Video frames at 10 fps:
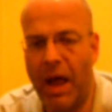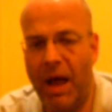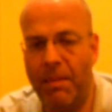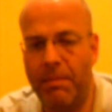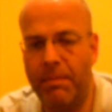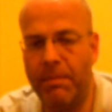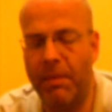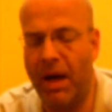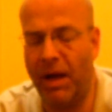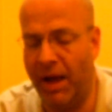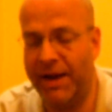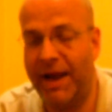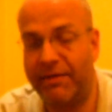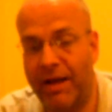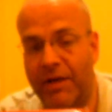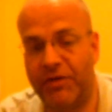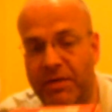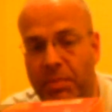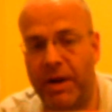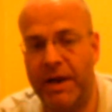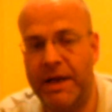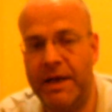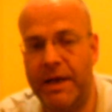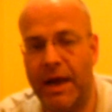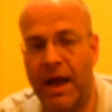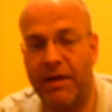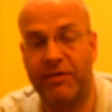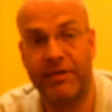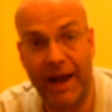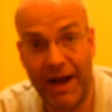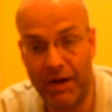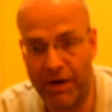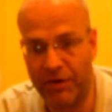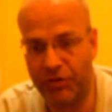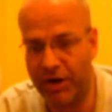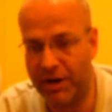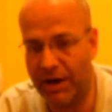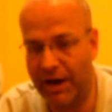And the XRGB scaler engine